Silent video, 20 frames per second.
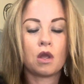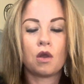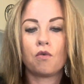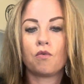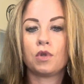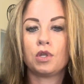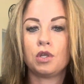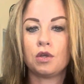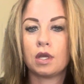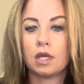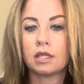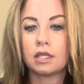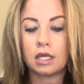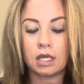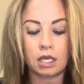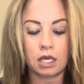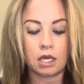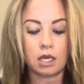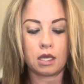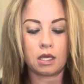When you get the
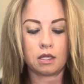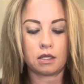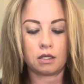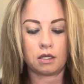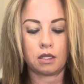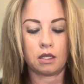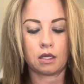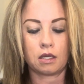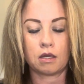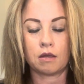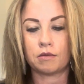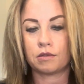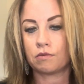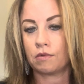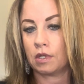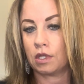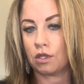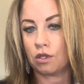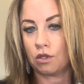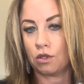kit, it comes
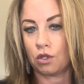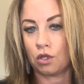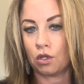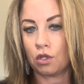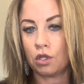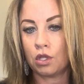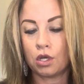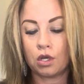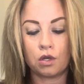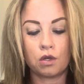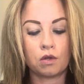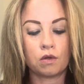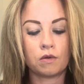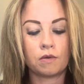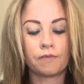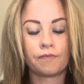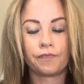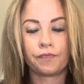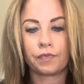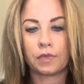with the glue
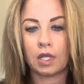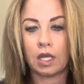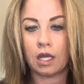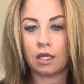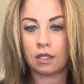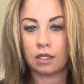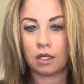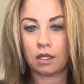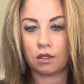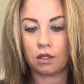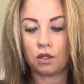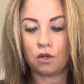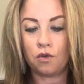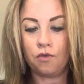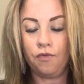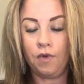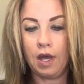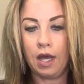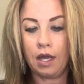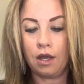and then a little
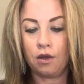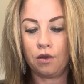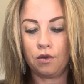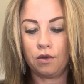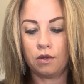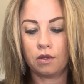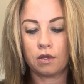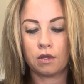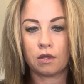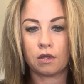file